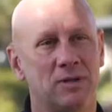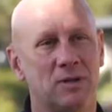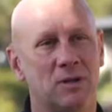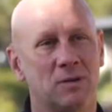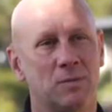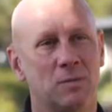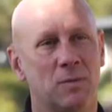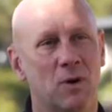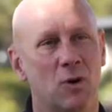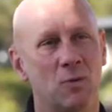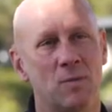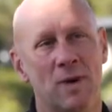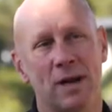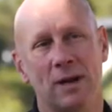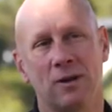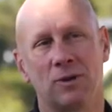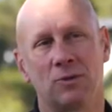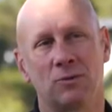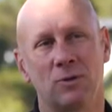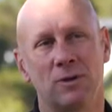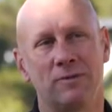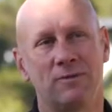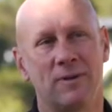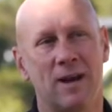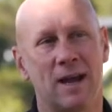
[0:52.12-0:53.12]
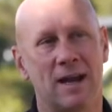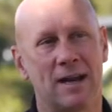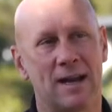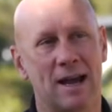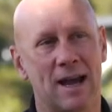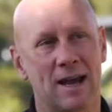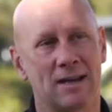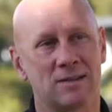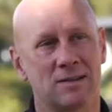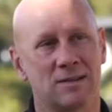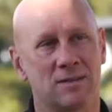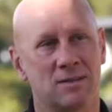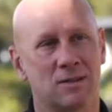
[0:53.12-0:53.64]
some omega-3 fatty
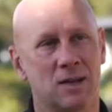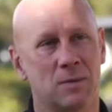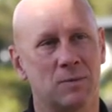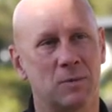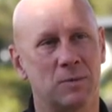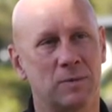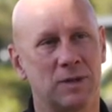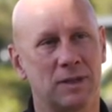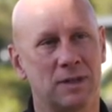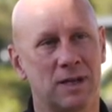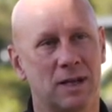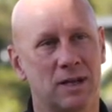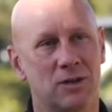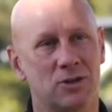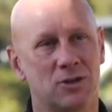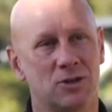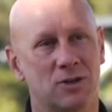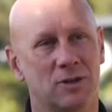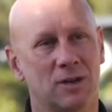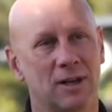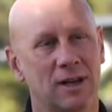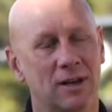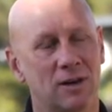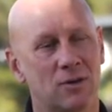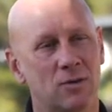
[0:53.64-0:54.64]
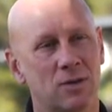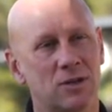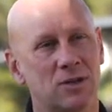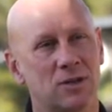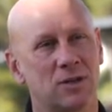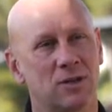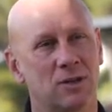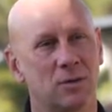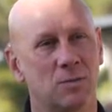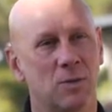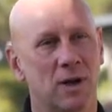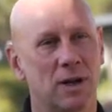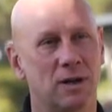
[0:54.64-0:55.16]
acid supplementation, to increase
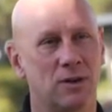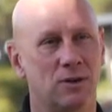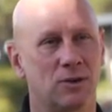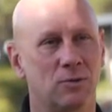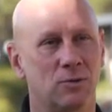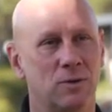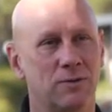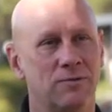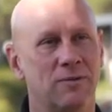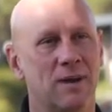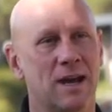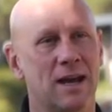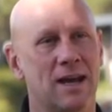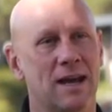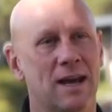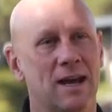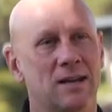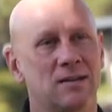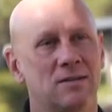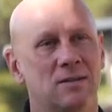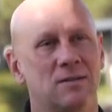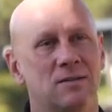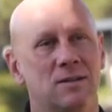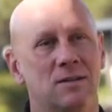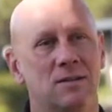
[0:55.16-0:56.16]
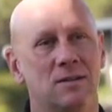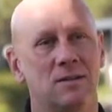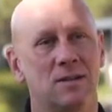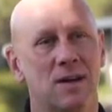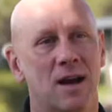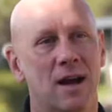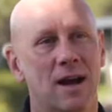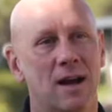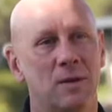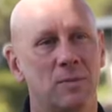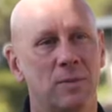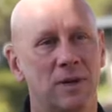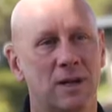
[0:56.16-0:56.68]
the omega-3 fatty acids in the
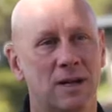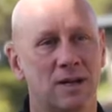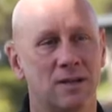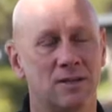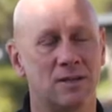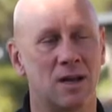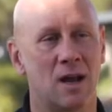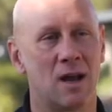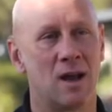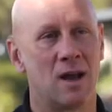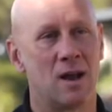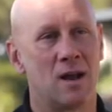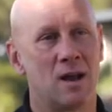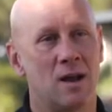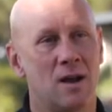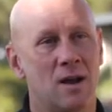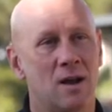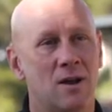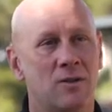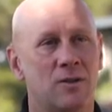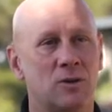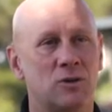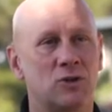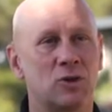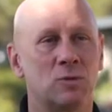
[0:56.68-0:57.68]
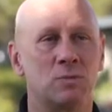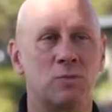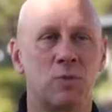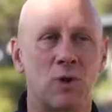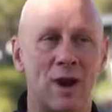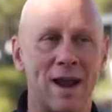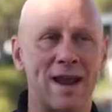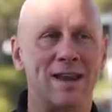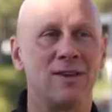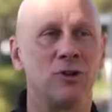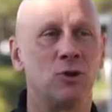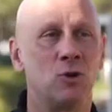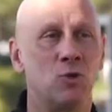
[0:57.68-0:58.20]
diet, because there's some
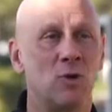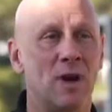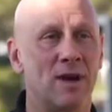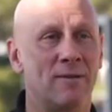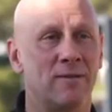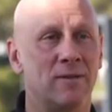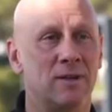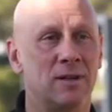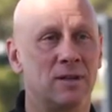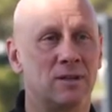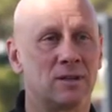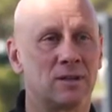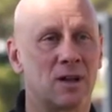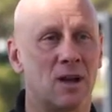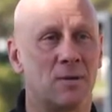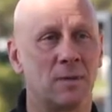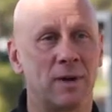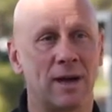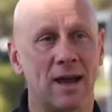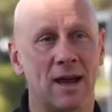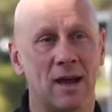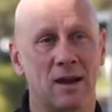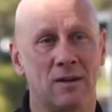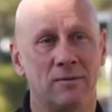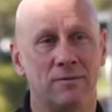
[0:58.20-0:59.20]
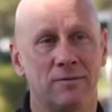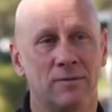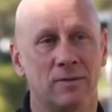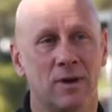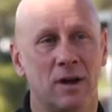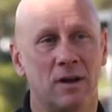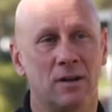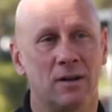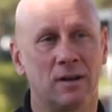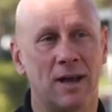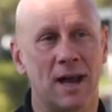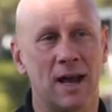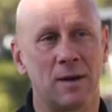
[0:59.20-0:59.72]
brand new evidence coming out of
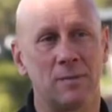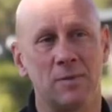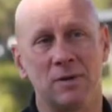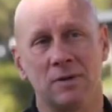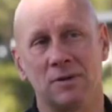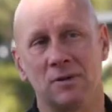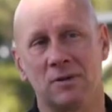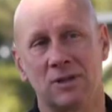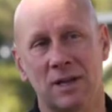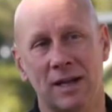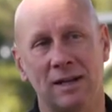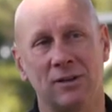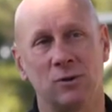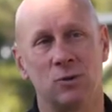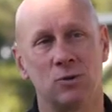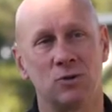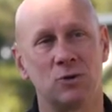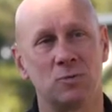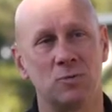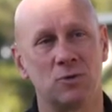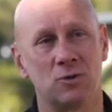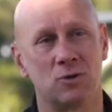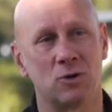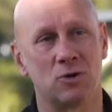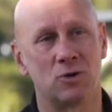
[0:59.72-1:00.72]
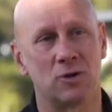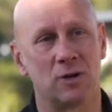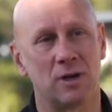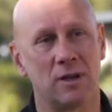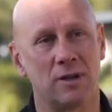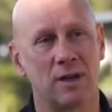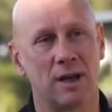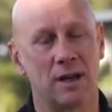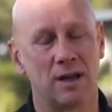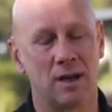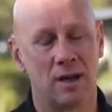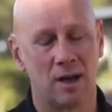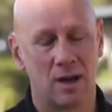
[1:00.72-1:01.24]
a lab in St. Louis, Missouri
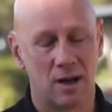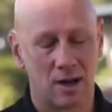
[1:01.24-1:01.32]
that